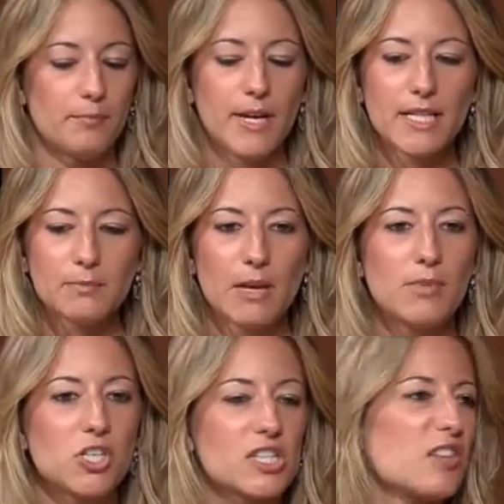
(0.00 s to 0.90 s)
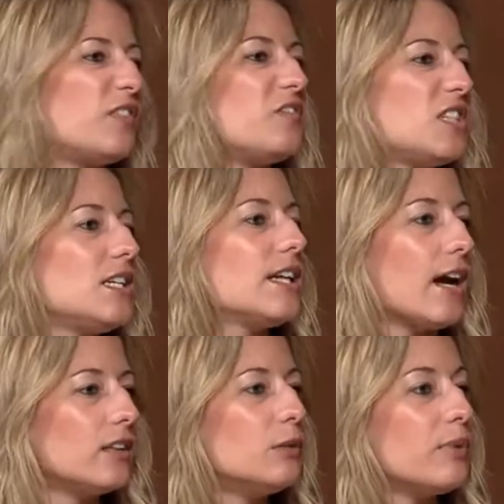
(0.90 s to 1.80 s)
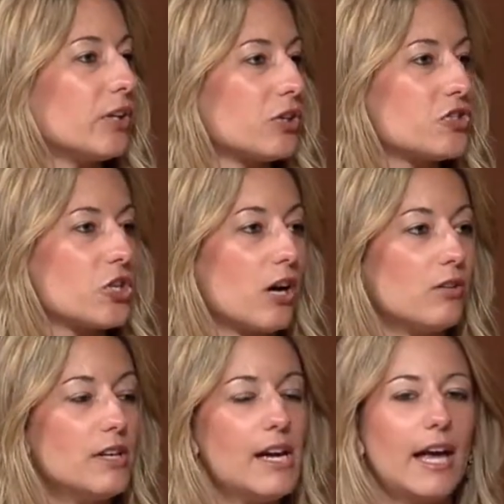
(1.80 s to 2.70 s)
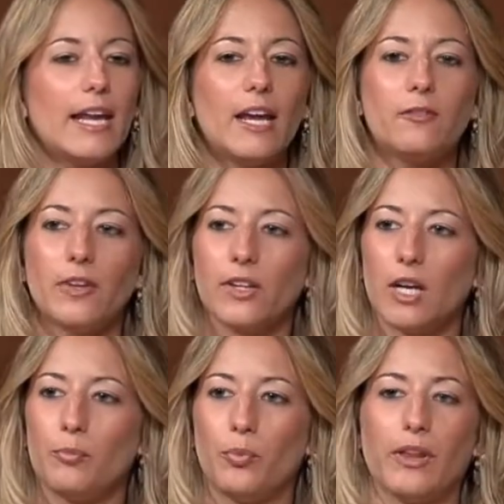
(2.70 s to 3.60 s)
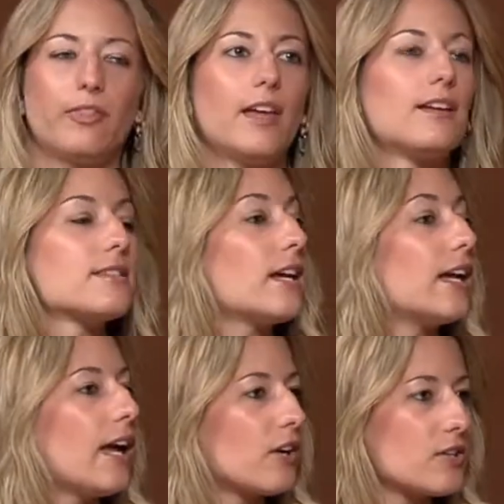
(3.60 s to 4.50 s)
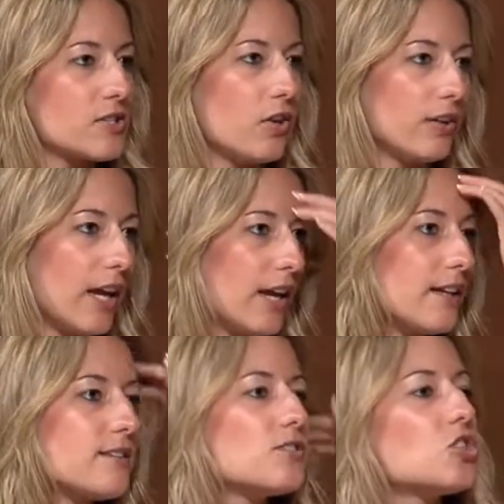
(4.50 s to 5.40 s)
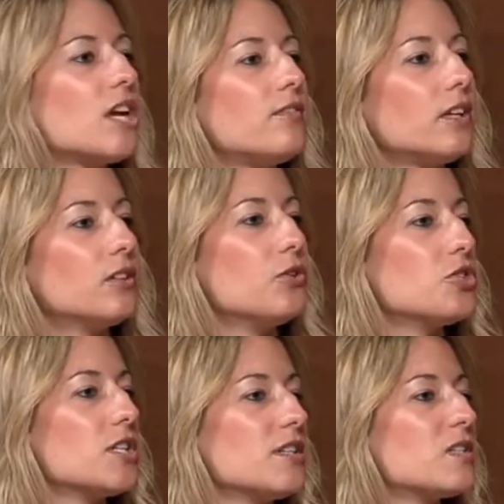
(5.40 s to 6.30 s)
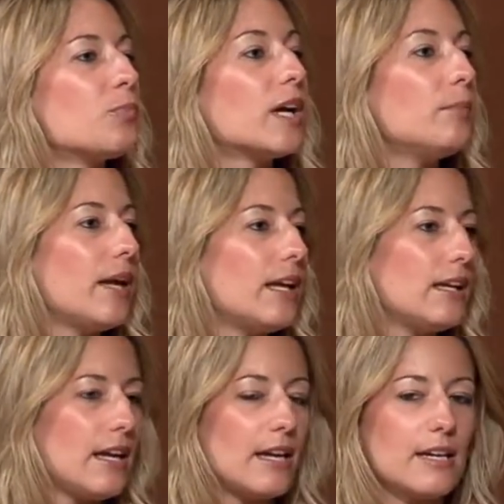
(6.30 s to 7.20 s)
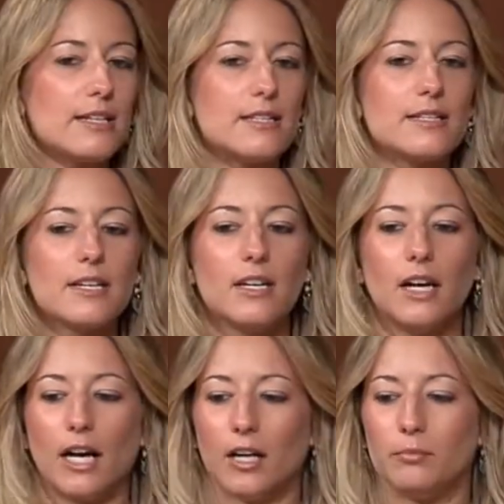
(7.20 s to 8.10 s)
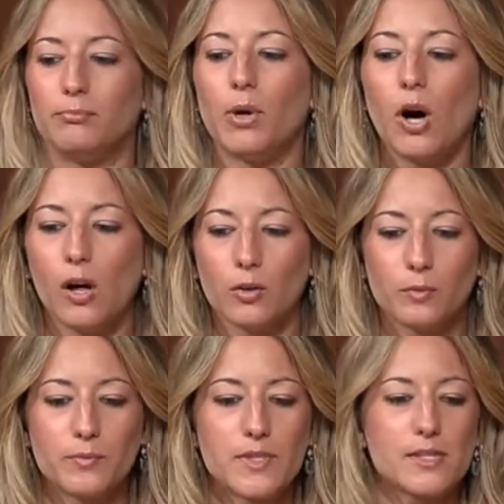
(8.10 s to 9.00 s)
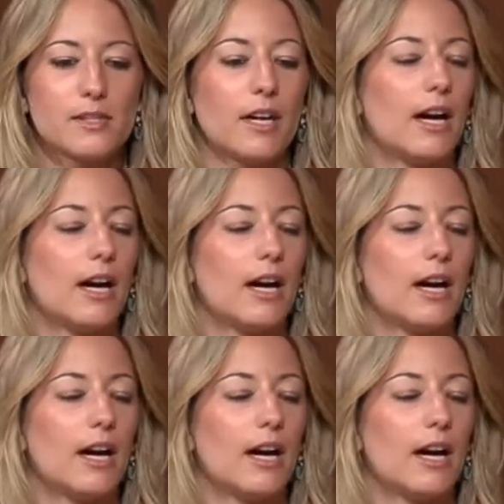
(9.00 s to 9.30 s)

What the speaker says: It's maybe just a 15-gallon bin or so, and I fill it up with things like aerosol cans, shaving lotion, spray paint cans, bulbs,